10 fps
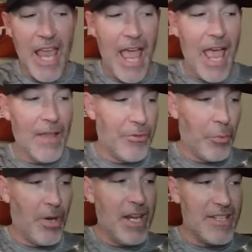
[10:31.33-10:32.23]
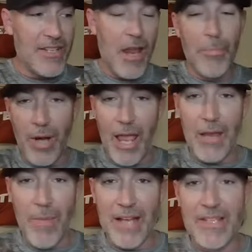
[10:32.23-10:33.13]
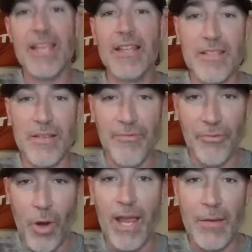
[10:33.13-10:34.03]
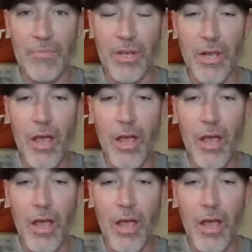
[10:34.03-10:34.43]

had 3 separate 8x10s framed